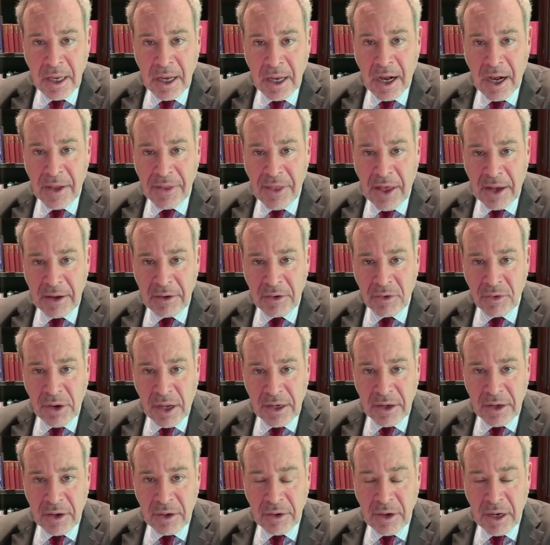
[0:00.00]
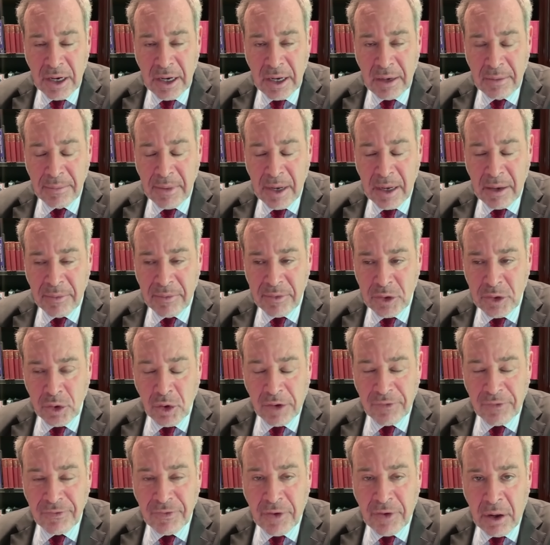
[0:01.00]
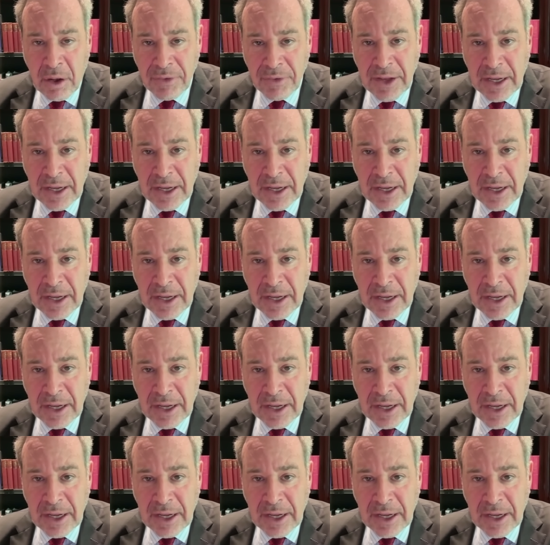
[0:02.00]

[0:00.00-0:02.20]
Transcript: That created a shortfall.